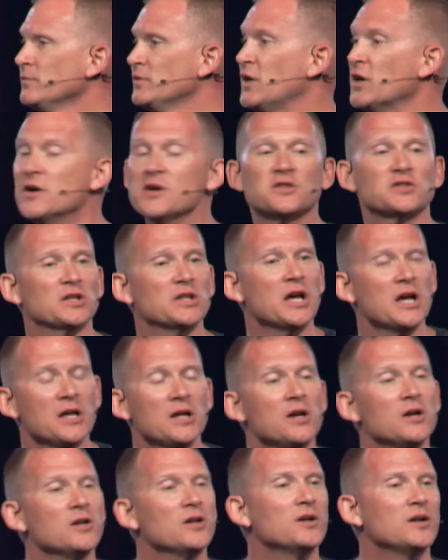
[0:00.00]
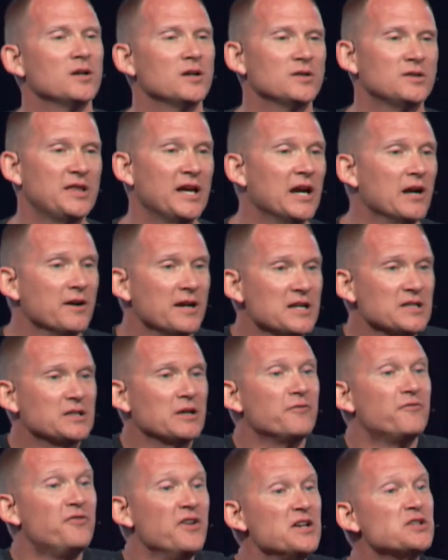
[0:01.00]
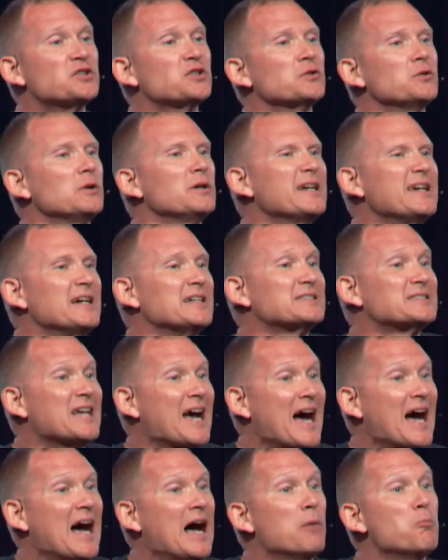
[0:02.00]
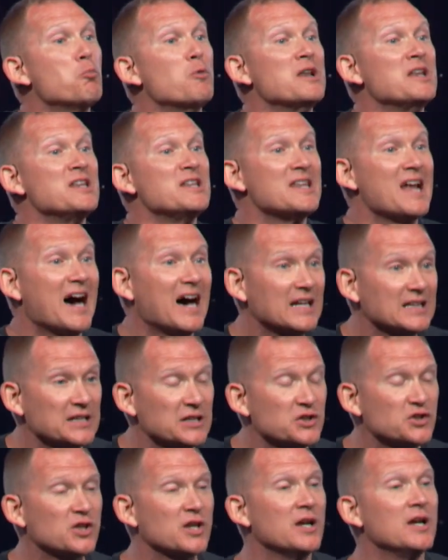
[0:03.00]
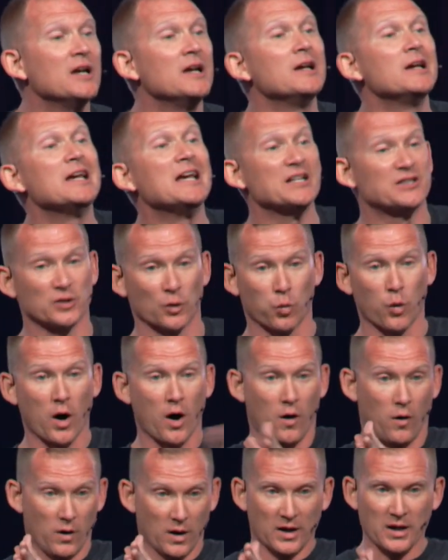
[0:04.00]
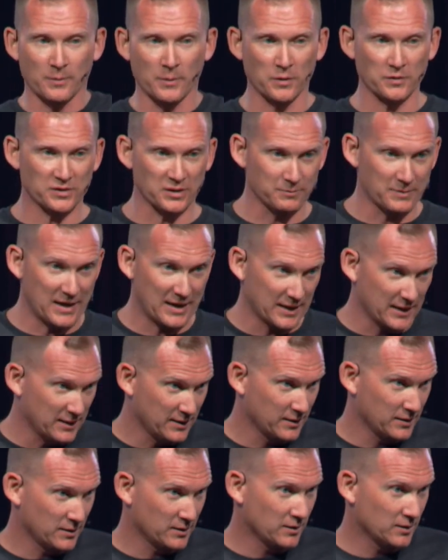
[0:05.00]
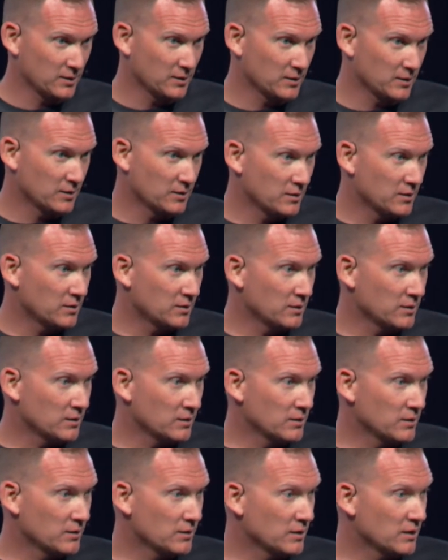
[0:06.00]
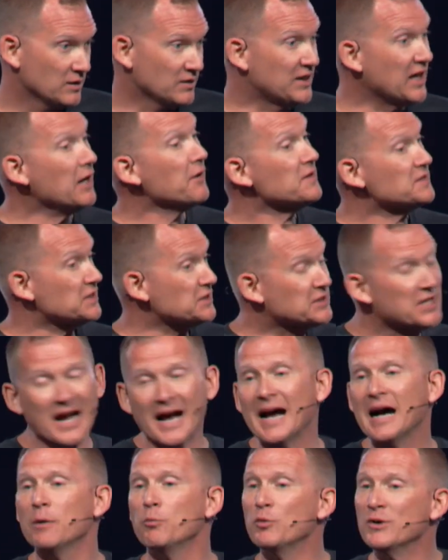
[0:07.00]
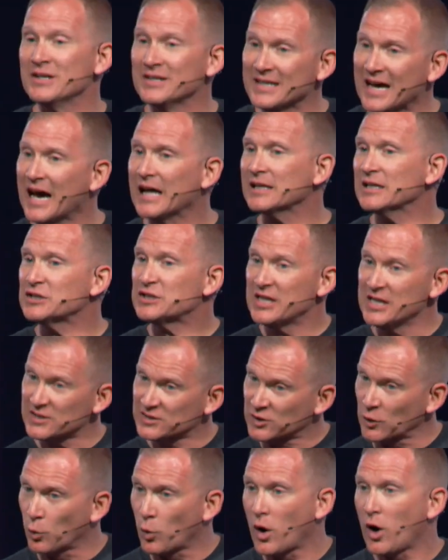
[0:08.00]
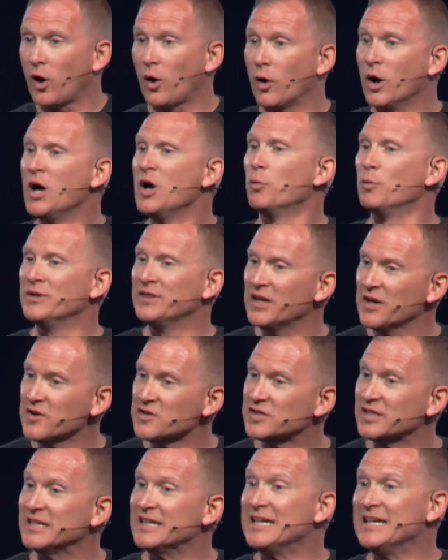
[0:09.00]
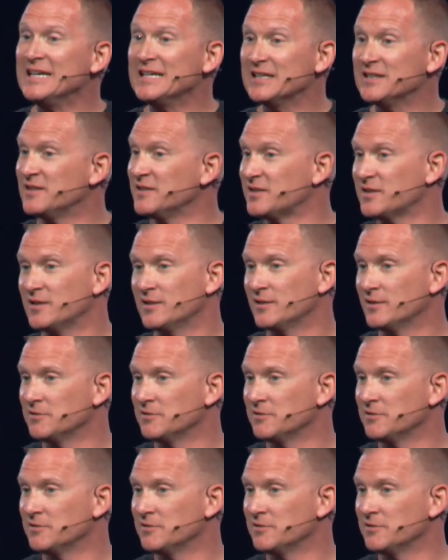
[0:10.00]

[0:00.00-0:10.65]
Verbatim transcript: There is, there is eventually a time when knowledge hits a wall. Come on, somebody. There is a time when knowledge hits a wall, when there is an end